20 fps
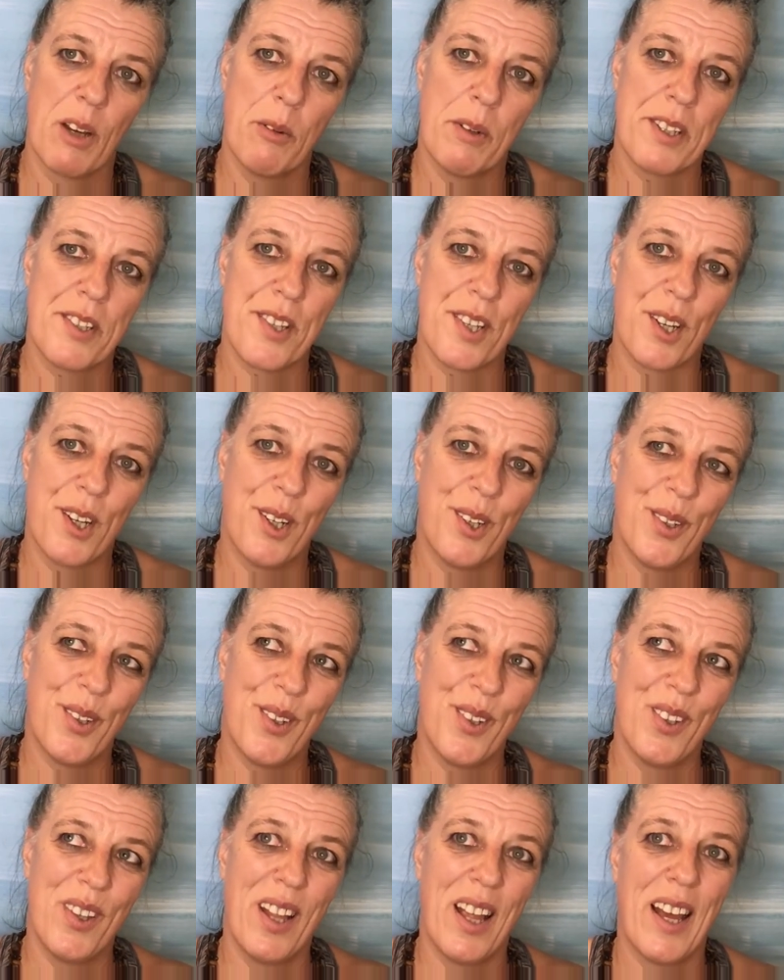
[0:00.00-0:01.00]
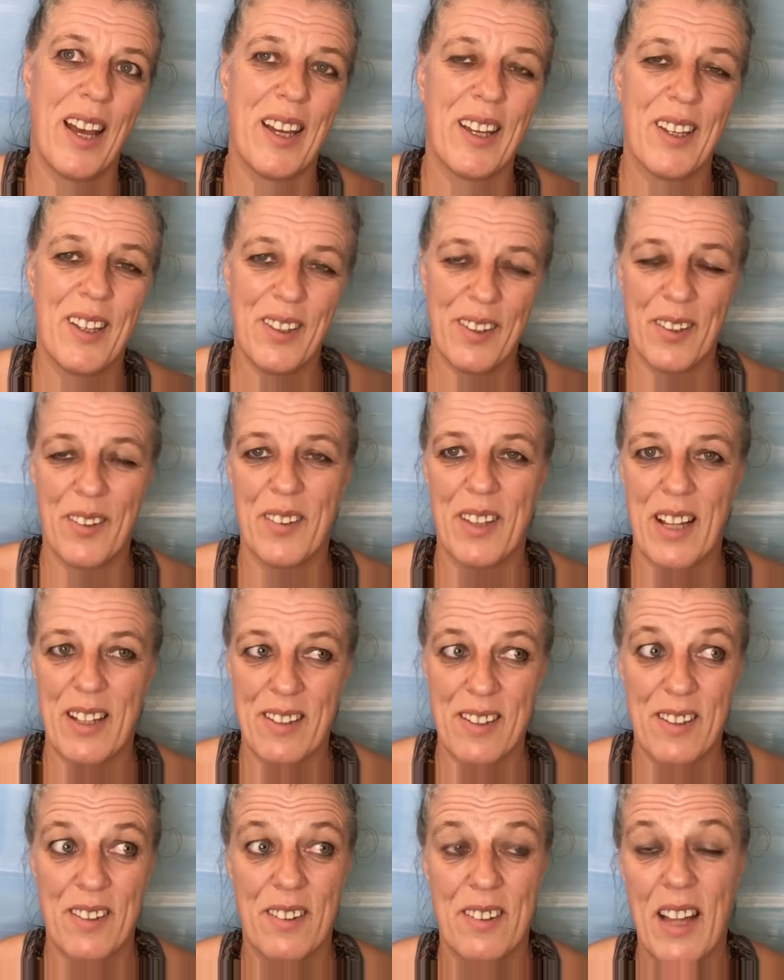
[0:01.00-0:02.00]
what's it called? Like, you know,
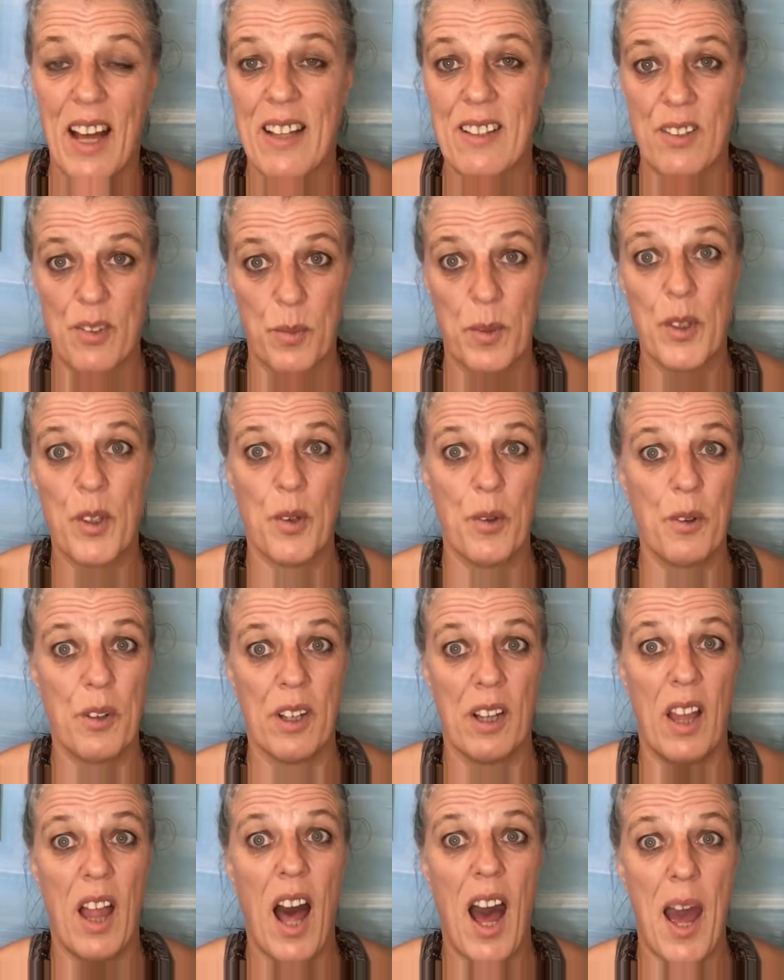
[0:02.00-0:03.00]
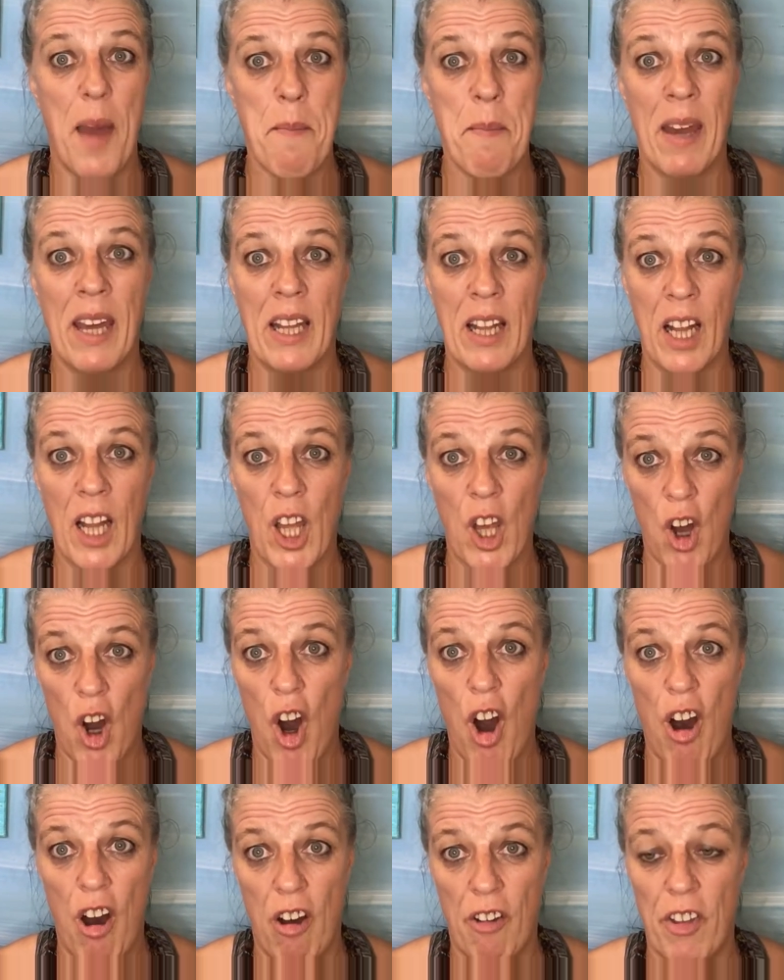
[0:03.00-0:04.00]
that's what you rely mainly
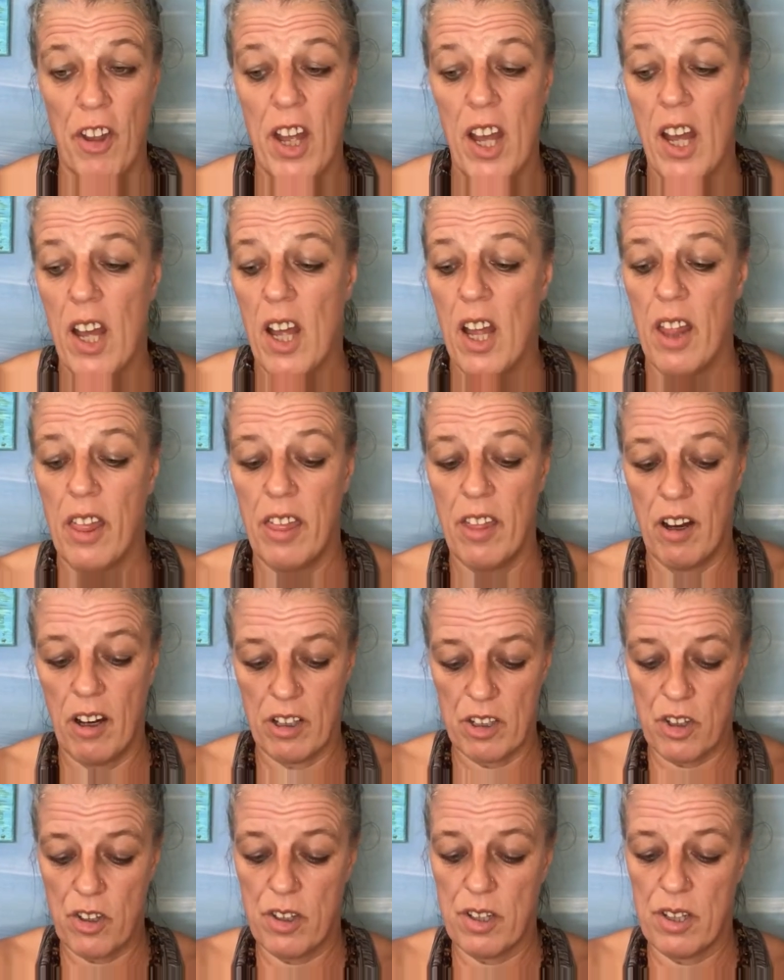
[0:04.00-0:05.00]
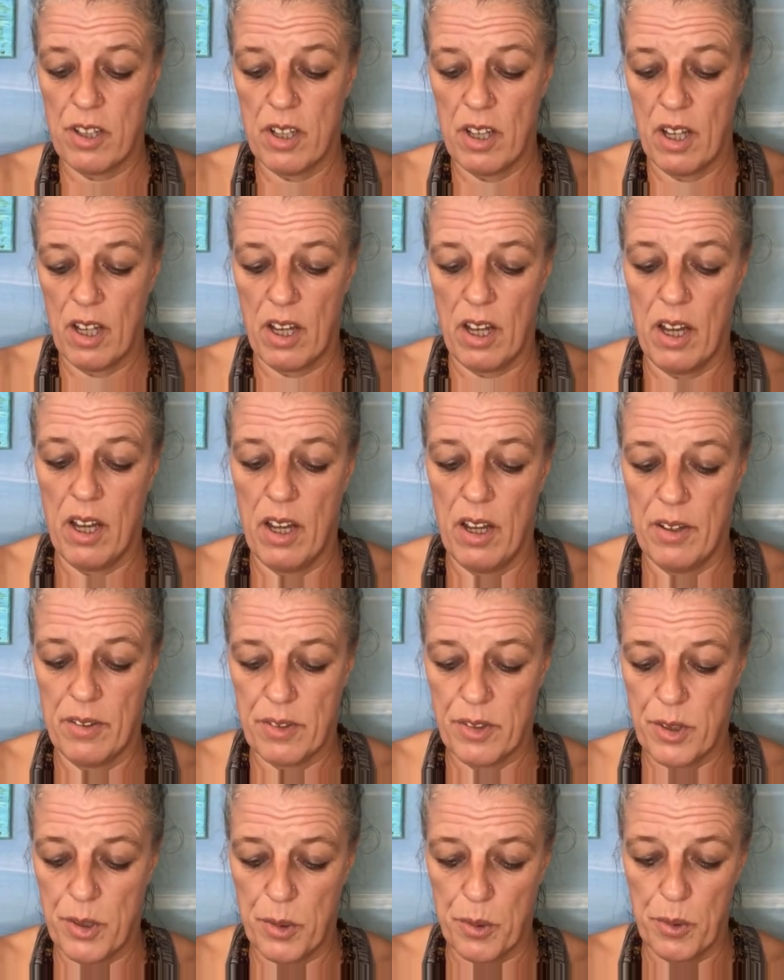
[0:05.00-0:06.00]
on, not
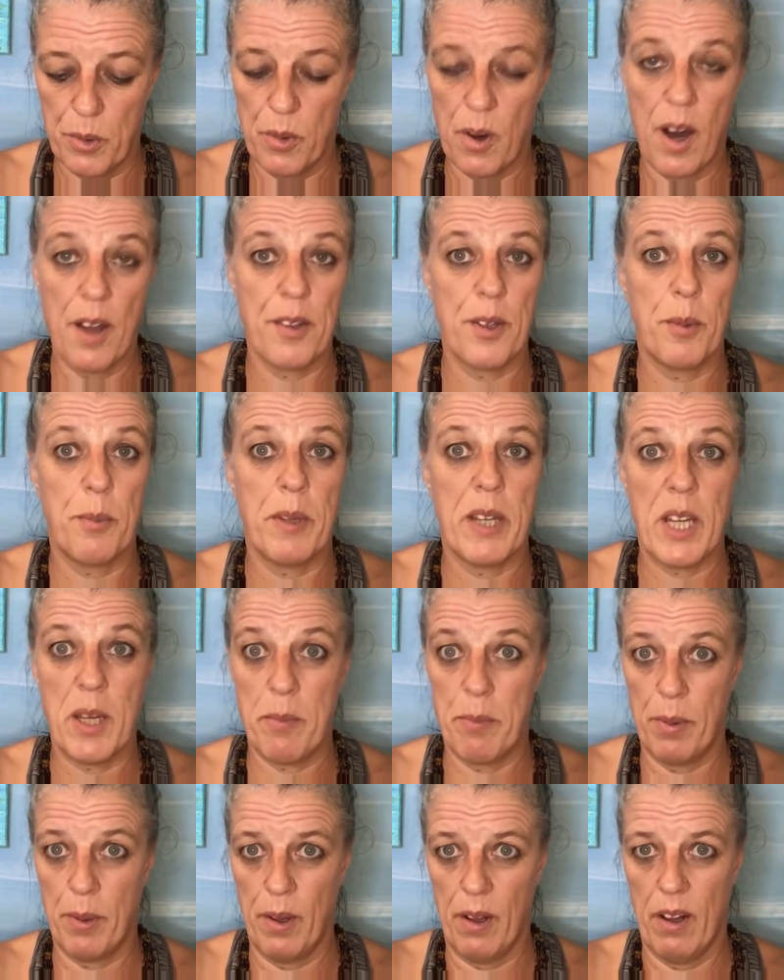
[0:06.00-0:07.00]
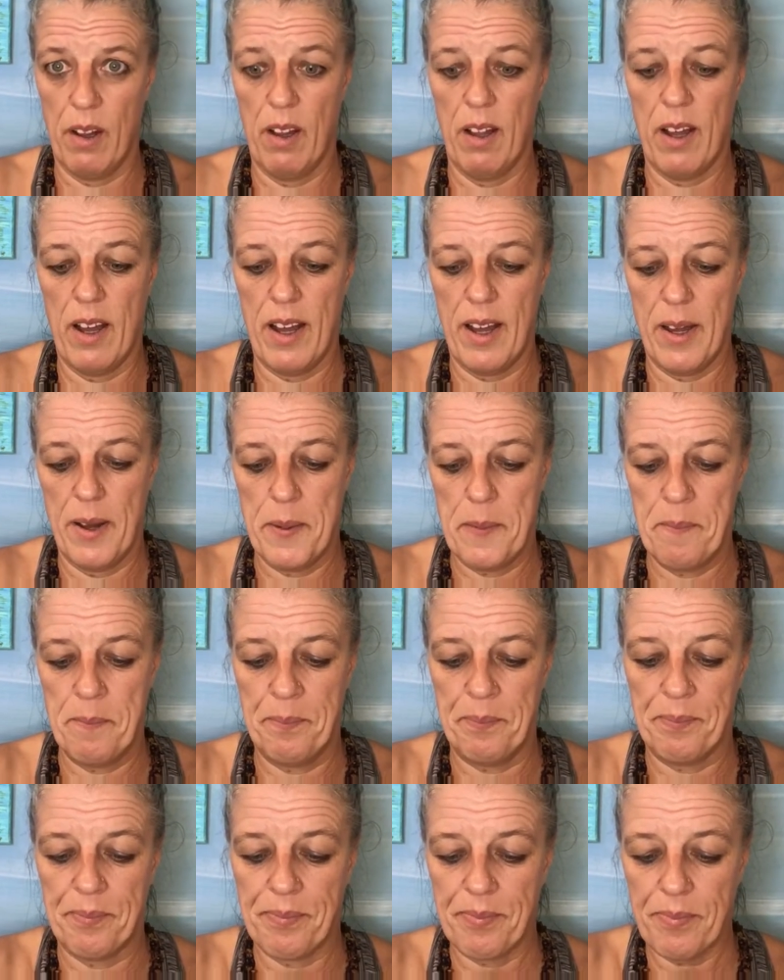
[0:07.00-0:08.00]
to other people.
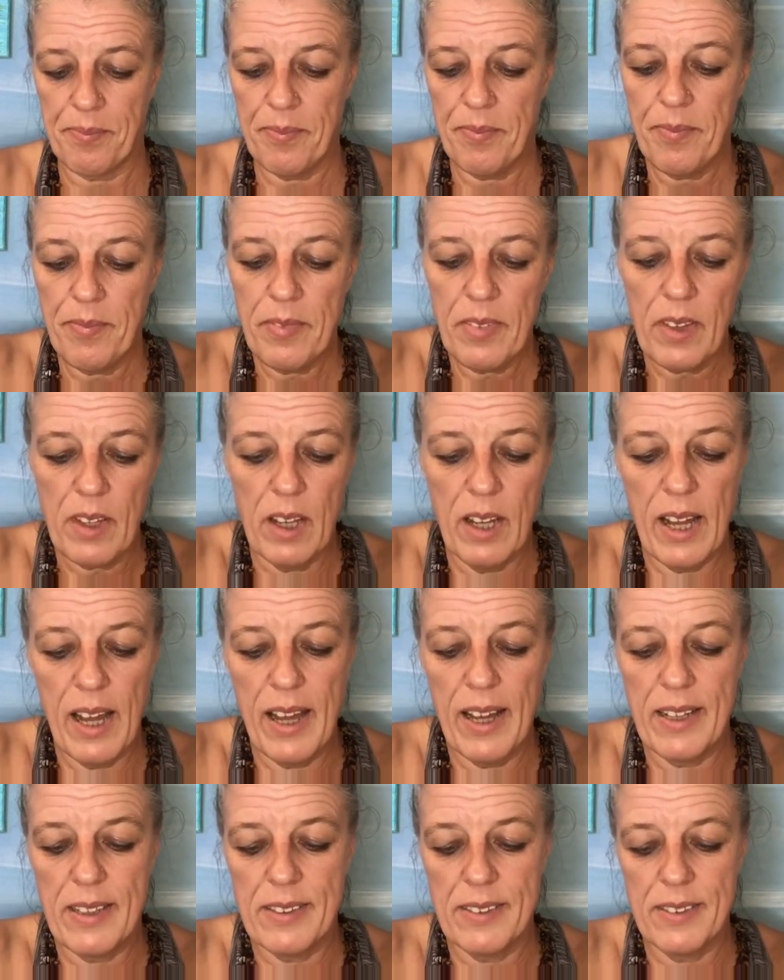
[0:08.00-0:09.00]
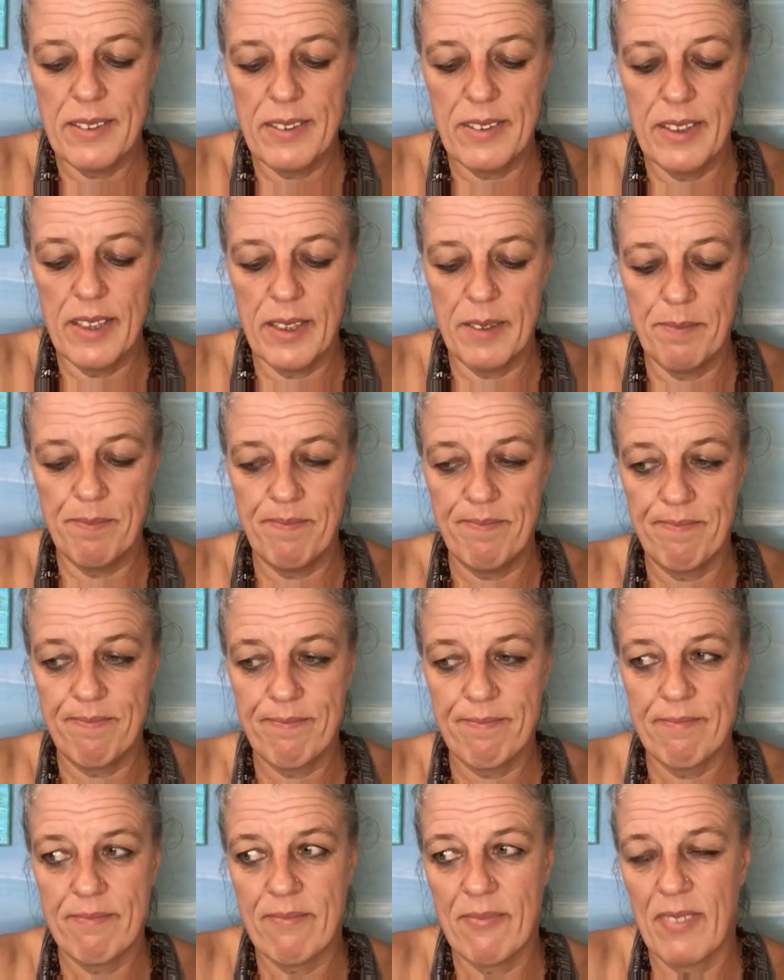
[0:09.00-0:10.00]
And
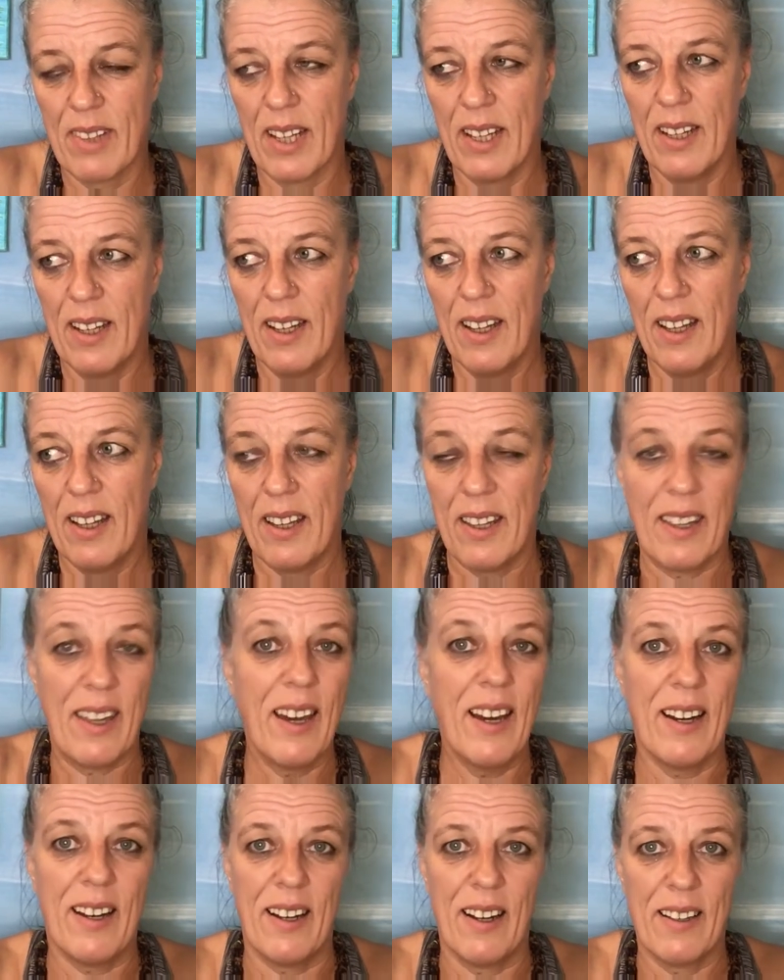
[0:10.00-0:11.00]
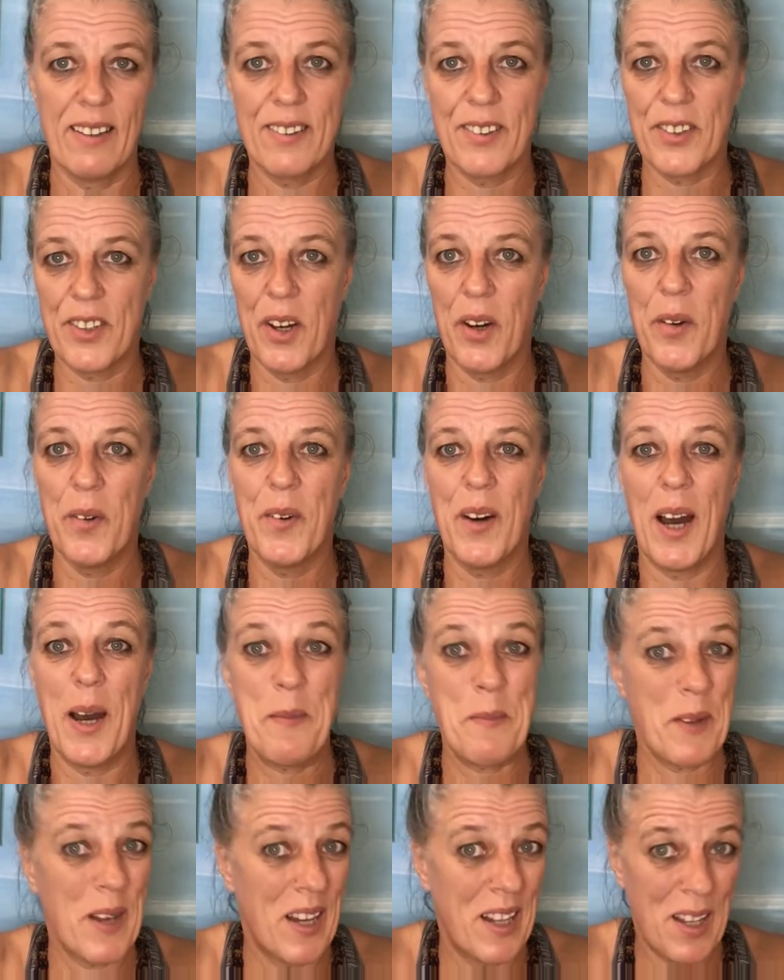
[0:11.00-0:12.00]
yeah, so
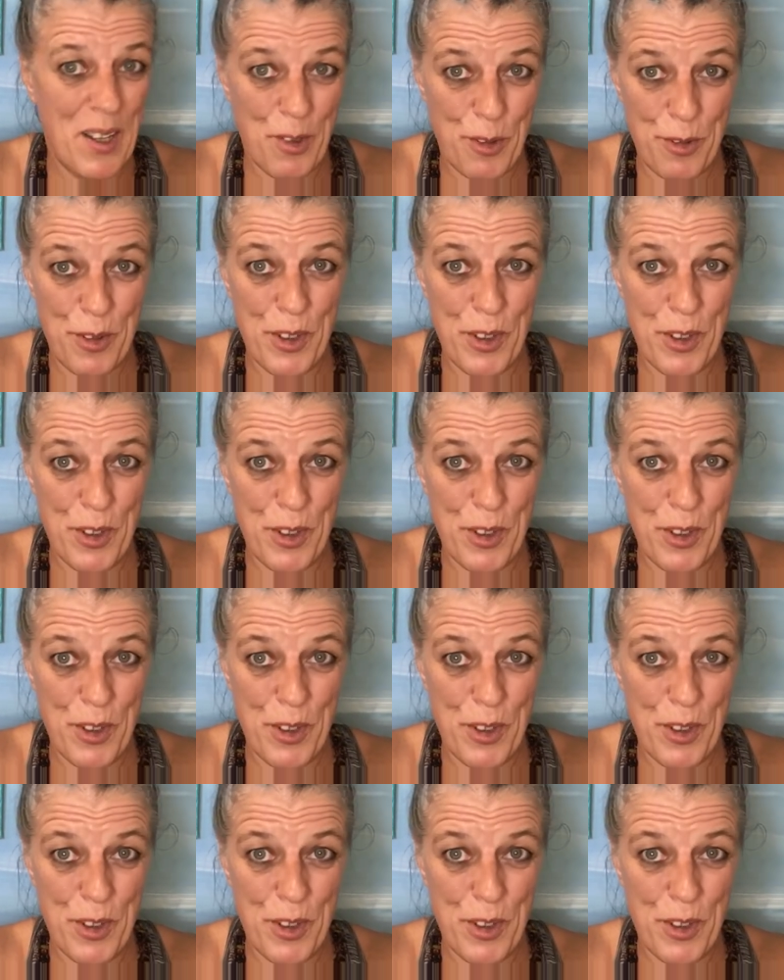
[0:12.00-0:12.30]
I'm gonna